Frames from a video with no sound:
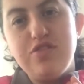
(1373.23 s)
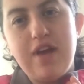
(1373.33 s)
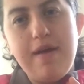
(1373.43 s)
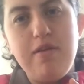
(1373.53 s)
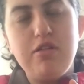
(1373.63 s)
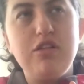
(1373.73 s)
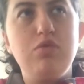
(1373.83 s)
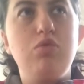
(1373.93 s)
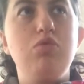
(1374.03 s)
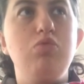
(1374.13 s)
subscribers, because
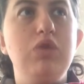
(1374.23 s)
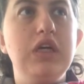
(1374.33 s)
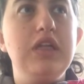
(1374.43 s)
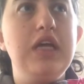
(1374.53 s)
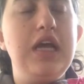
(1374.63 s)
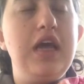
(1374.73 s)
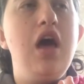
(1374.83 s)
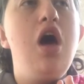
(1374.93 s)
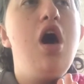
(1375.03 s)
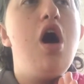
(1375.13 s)
we're really
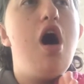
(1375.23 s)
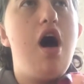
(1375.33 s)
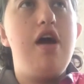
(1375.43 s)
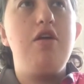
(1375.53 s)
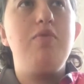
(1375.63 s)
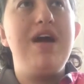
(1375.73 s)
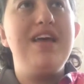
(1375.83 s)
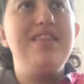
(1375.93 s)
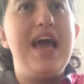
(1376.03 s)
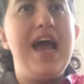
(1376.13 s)
on our way
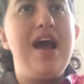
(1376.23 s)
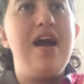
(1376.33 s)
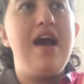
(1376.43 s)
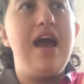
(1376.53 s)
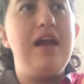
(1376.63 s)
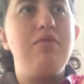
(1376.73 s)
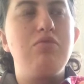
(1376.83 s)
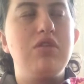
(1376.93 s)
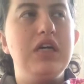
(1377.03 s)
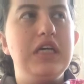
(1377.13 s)
there, and
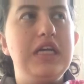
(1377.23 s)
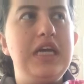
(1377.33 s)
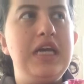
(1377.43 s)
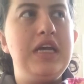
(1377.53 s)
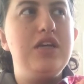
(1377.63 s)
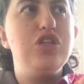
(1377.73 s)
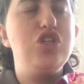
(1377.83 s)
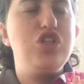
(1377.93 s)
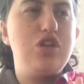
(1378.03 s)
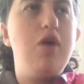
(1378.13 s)
I'm really
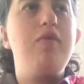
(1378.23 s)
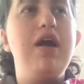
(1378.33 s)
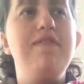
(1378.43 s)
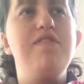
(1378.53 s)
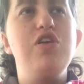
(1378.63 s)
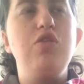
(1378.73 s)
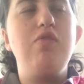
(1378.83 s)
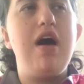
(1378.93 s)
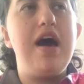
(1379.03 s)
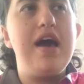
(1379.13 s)
so grateful you
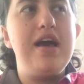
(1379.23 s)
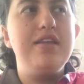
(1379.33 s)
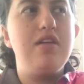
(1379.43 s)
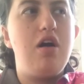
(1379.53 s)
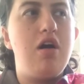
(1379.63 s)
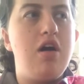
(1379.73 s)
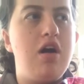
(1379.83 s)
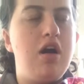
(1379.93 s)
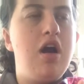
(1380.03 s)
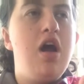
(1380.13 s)
guys
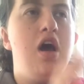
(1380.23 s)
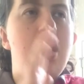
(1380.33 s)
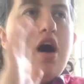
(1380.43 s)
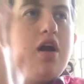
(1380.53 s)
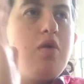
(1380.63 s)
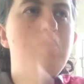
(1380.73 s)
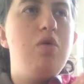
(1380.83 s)
are on a